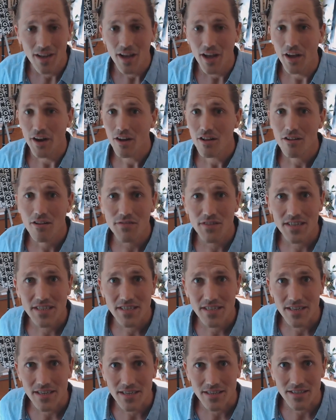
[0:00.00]
and all of these
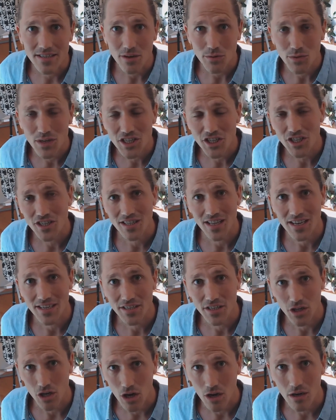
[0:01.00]
things that we just like
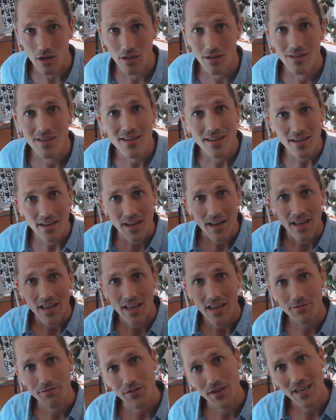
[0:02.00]
to call
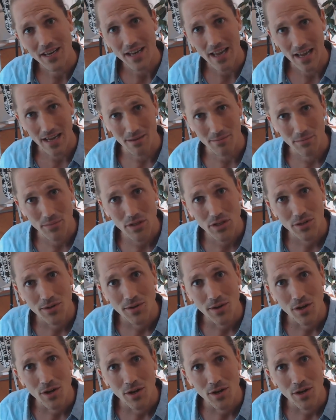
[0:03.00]
infinite games.